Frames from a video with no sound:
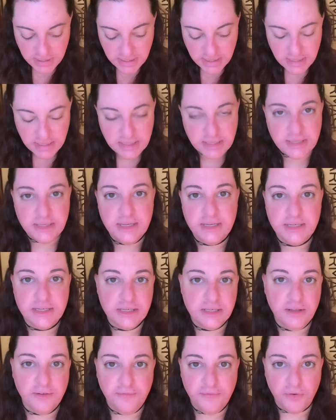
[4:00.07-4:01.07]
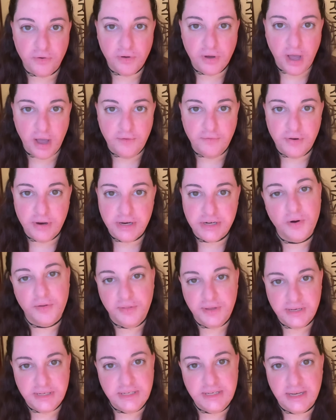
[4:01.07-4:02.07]
is the full coverage.
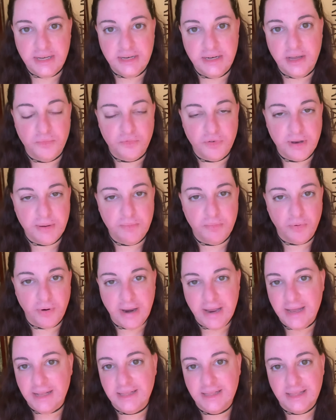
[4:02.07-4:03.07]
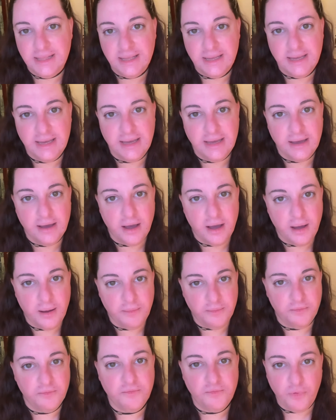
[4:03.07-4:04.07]
They did rebrand the
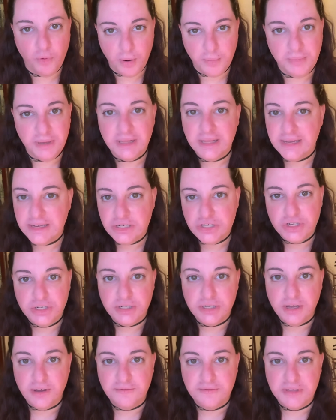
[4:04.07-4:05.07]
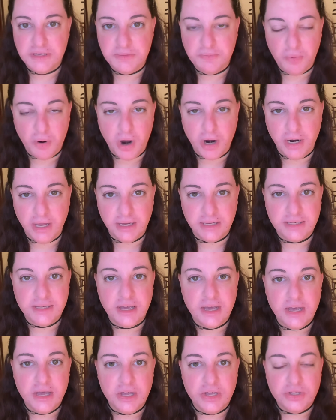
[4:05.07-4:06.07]
formulation of this product.
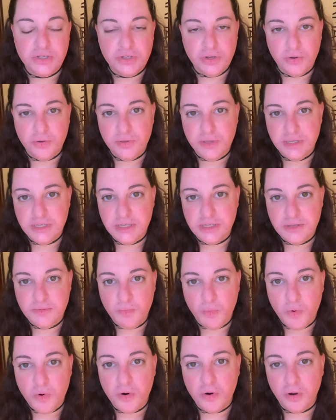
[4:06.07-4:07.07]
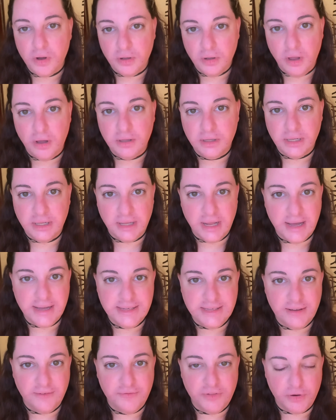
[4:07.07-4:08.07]
So this is more along the
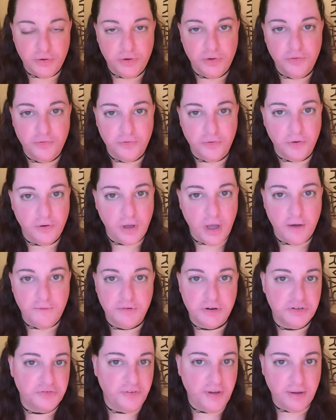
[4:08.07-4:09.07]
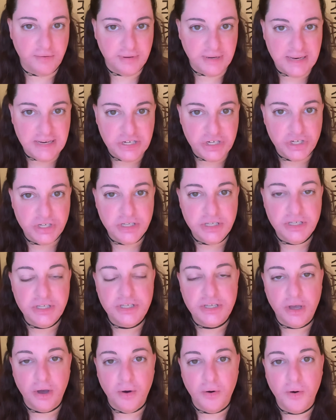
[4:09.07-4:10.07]
lines of their new full coverage foundation.
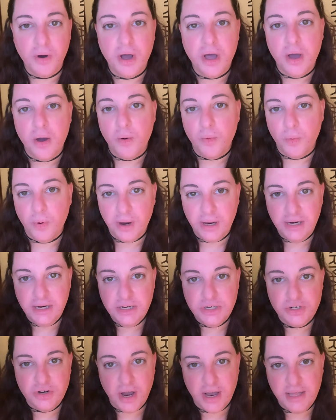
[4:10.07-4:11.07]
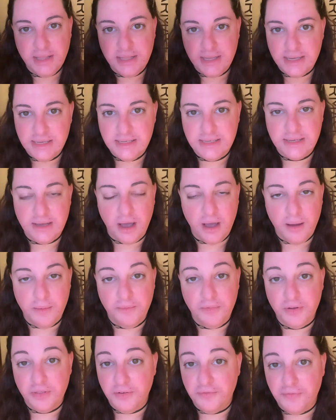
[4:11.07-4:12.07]
So we're going to try this
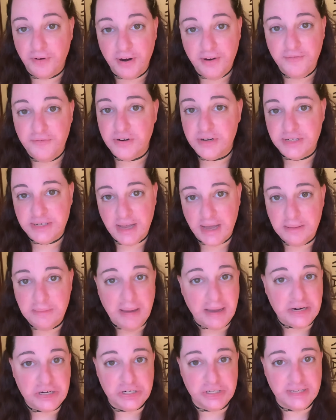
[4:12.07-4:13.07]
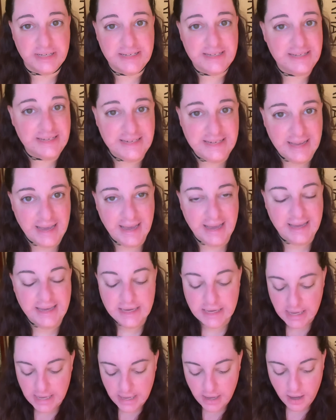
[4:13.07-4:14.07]
for the very first time actually today.
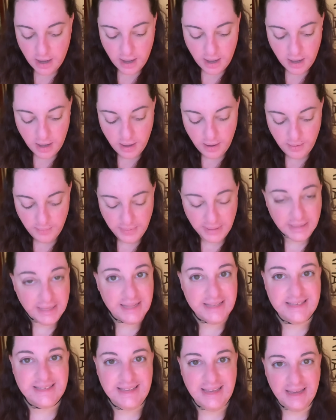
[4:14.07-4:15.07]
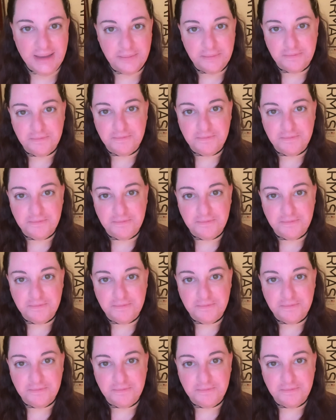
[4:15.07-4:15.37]
And let's see.